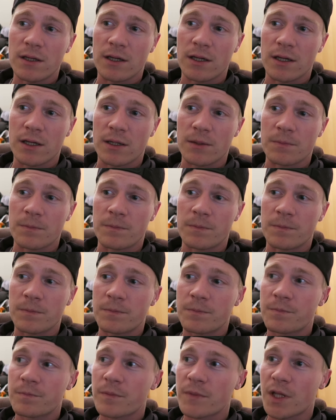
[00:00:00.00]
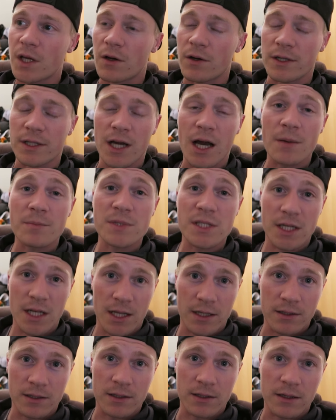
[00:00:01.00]
um, going up to
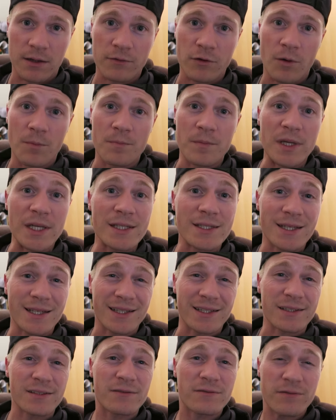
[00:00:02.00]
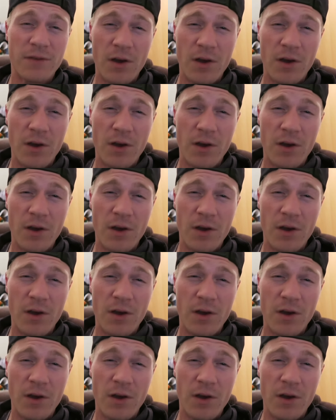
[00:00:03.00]
London. I've got meetings